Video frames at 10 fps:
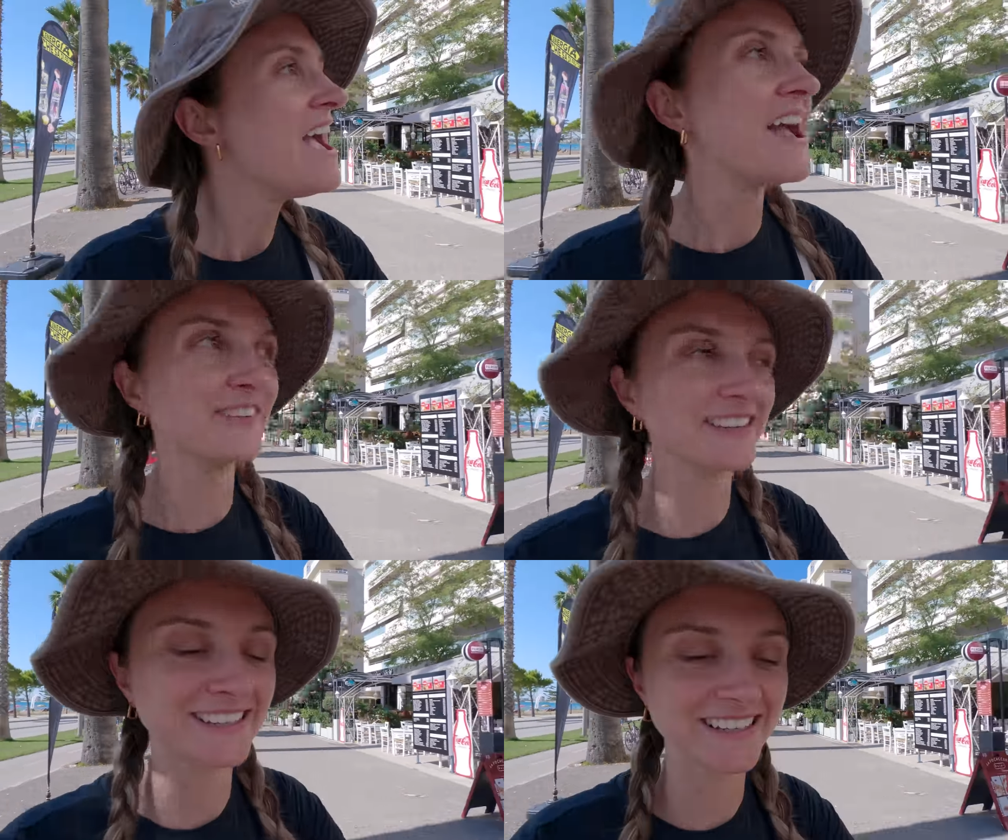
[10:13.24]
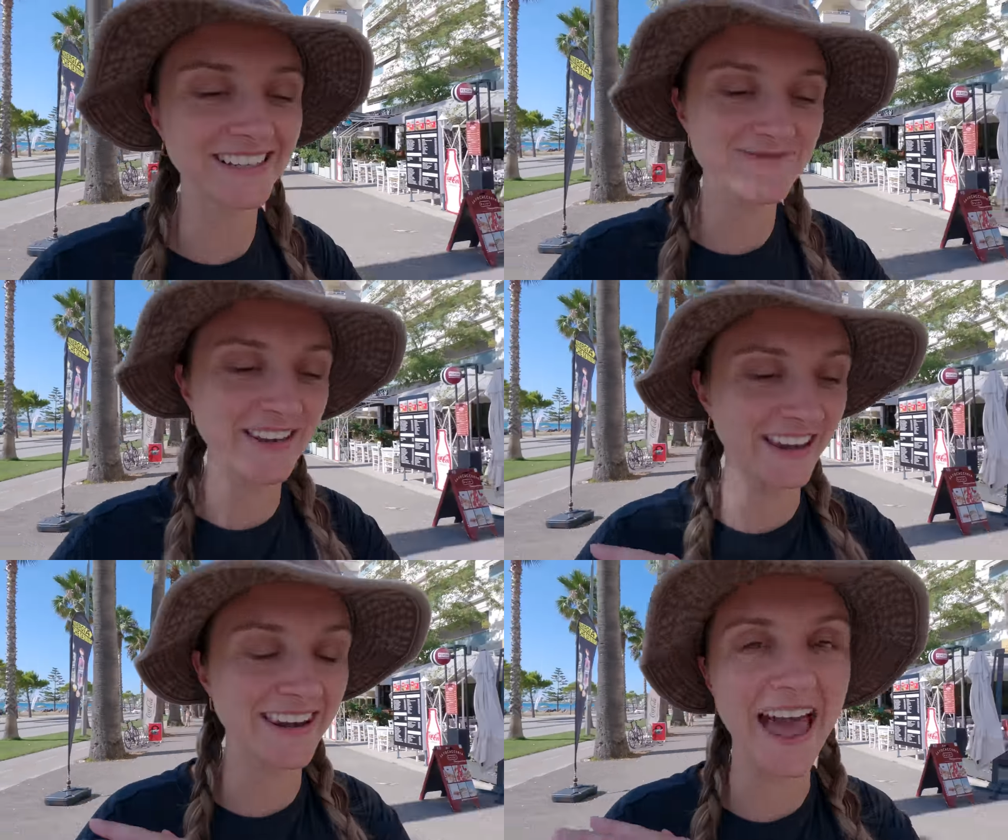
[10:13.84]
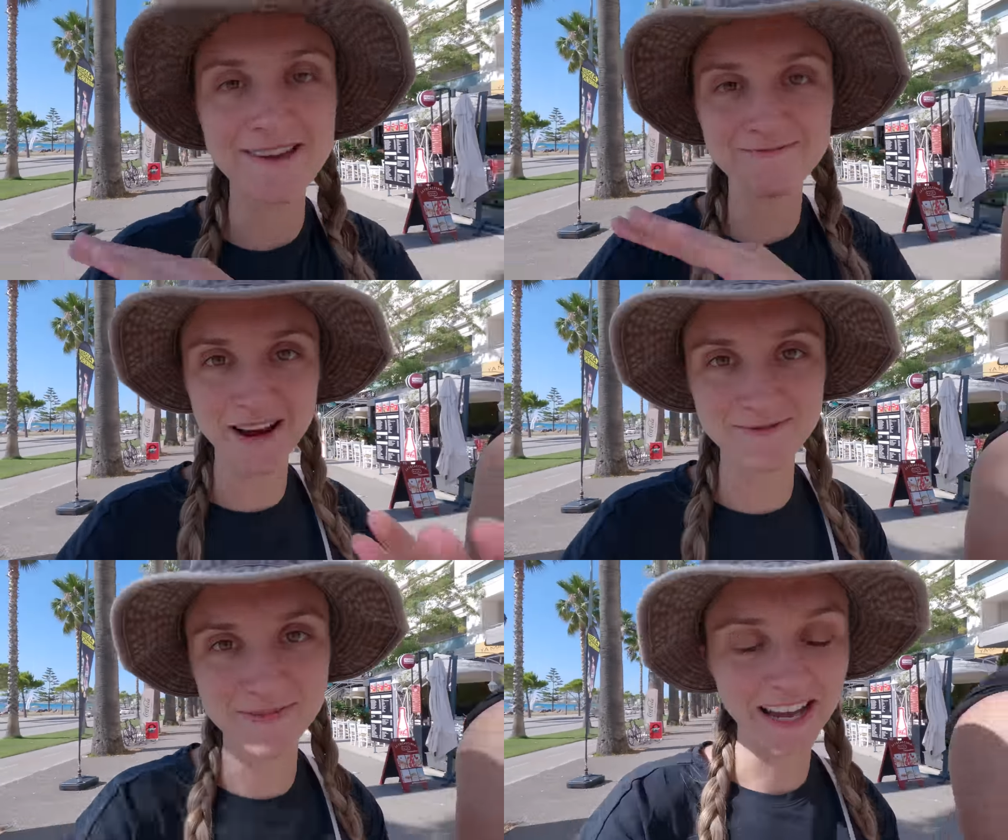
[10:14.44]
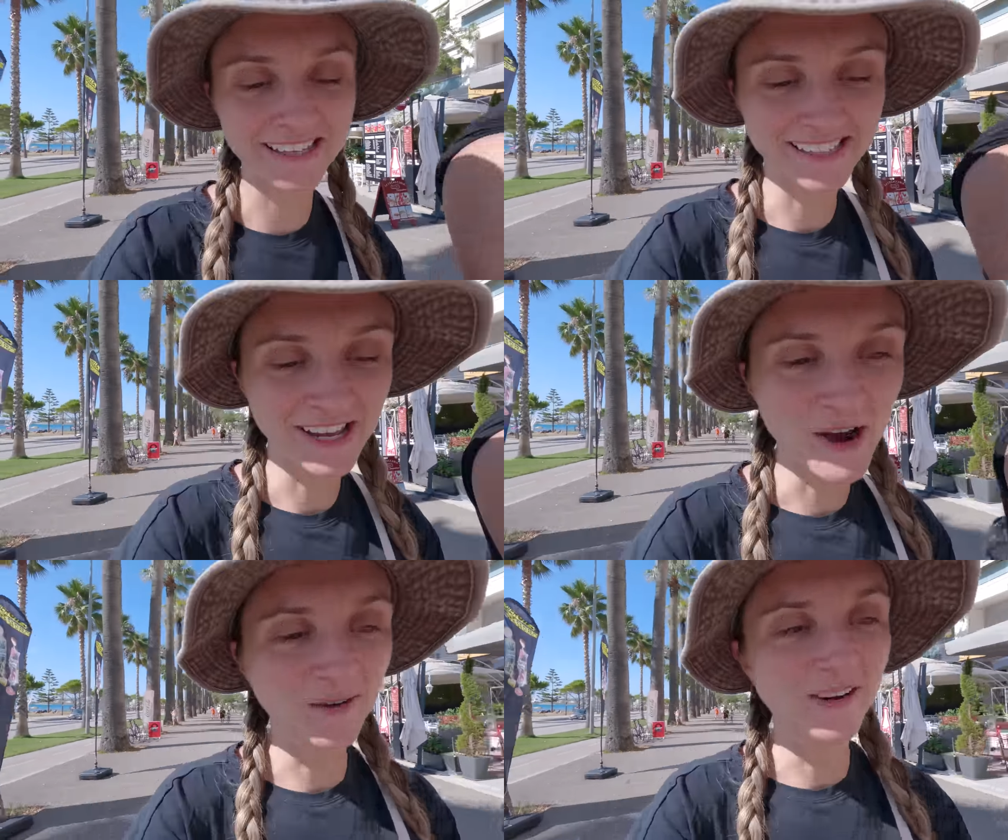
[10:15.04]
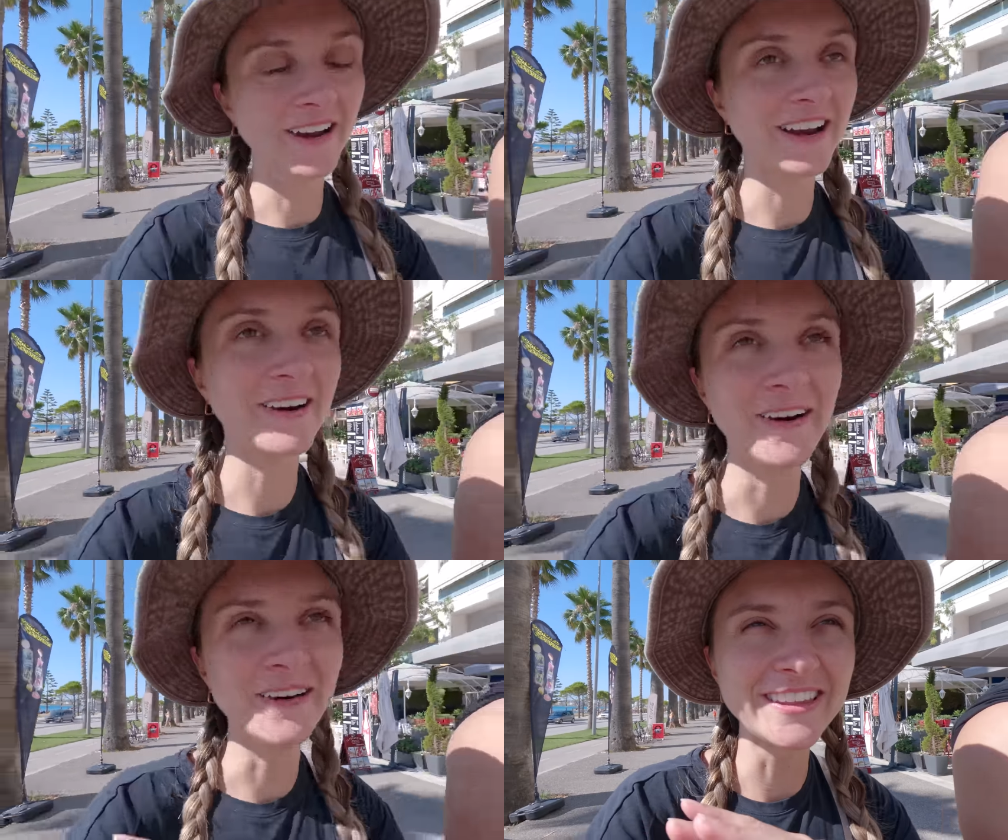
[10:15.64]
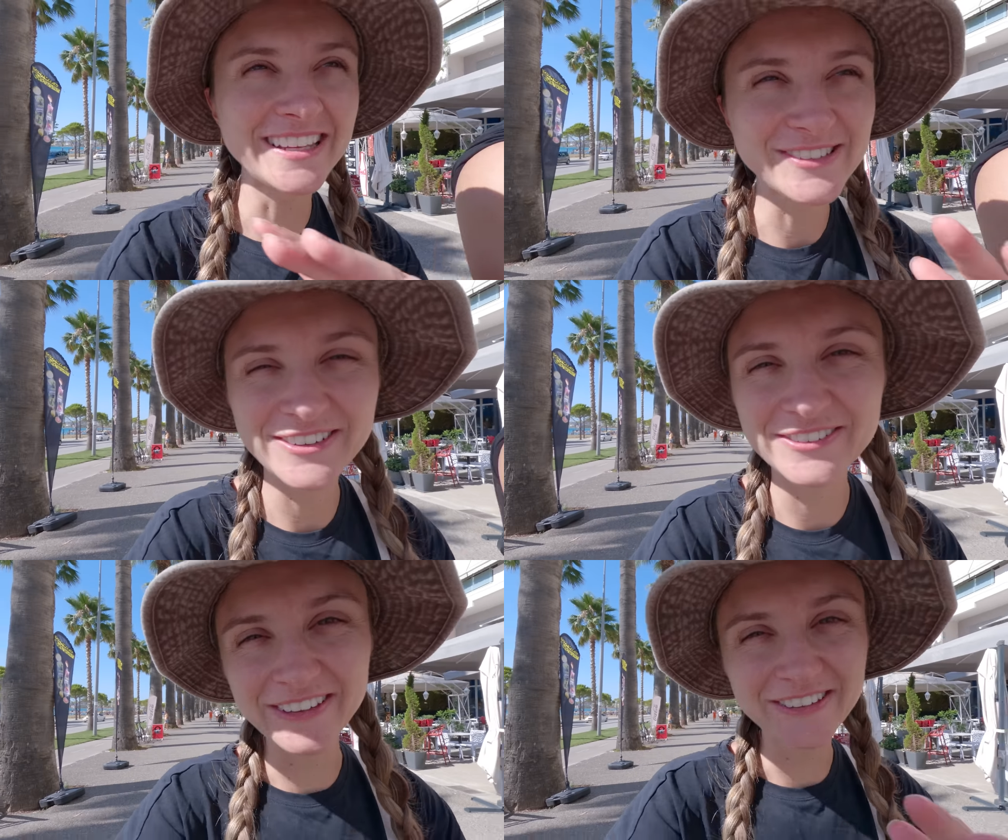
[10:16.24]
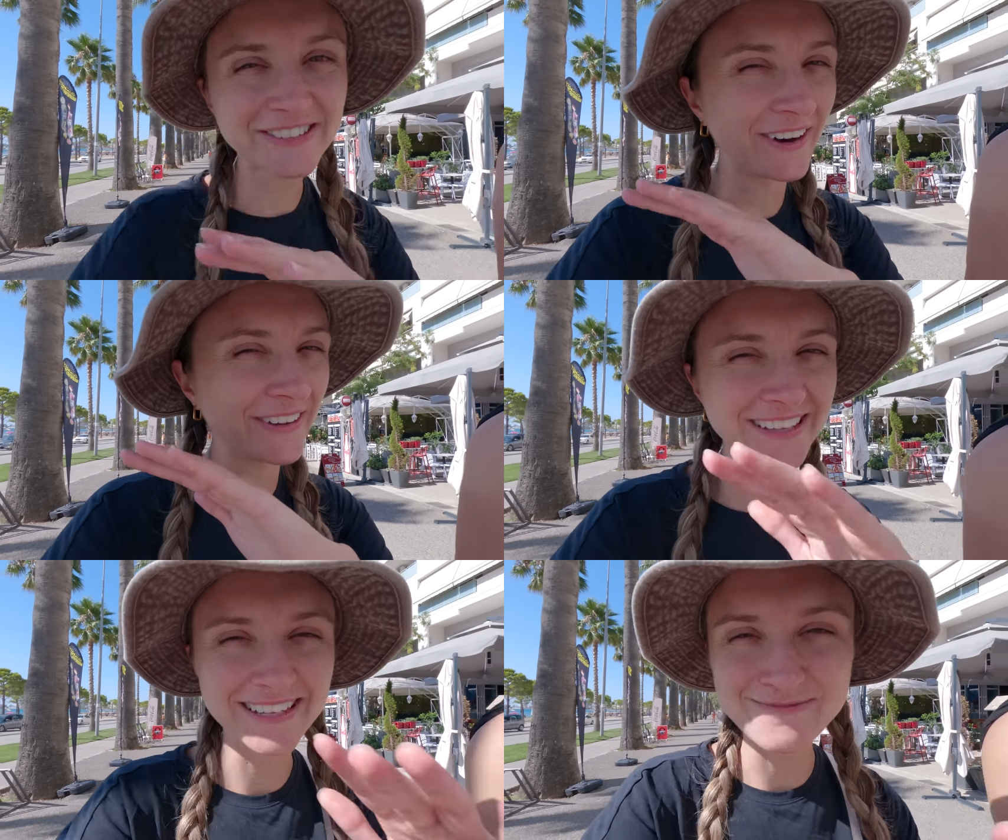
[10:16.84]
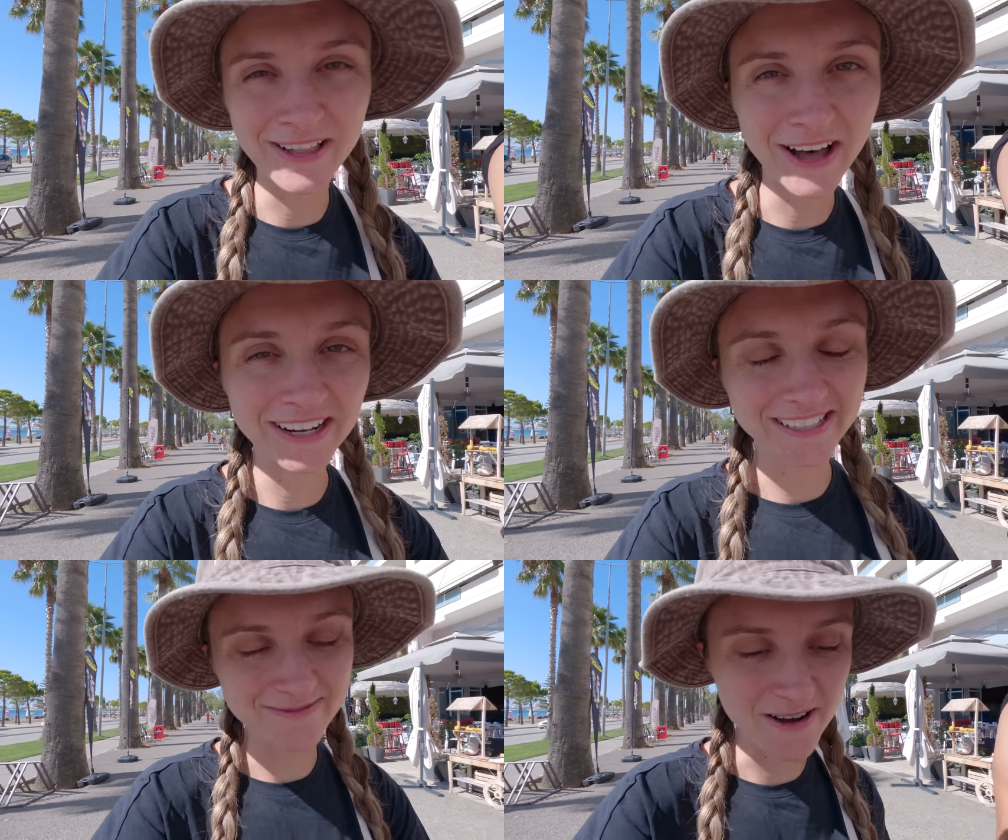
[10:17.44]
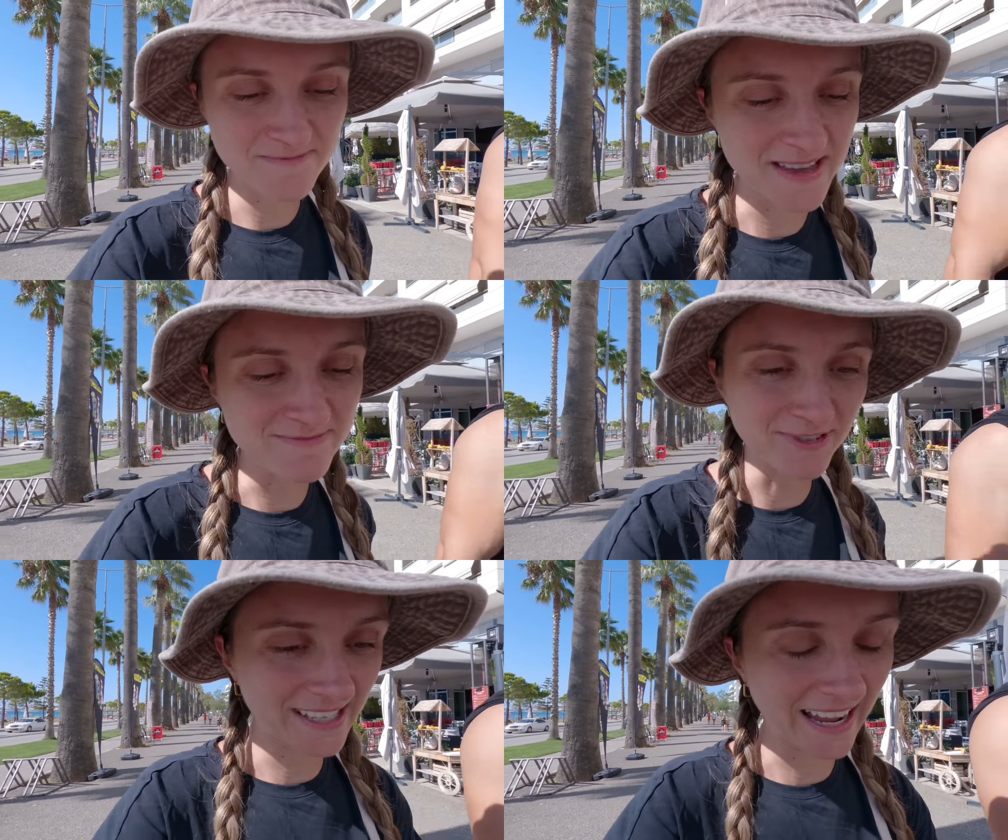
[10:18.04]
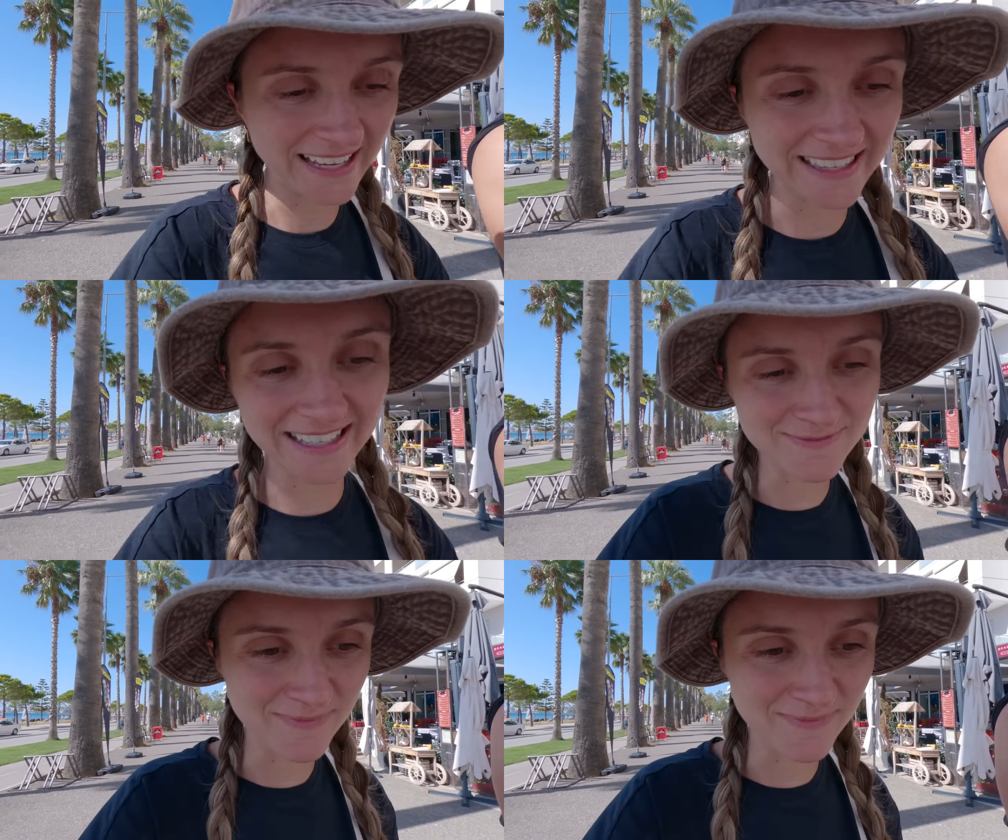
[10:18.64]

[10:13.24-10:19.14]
It was gonna be a nightmare bus. We read all these reviews, all these blogs about people taking these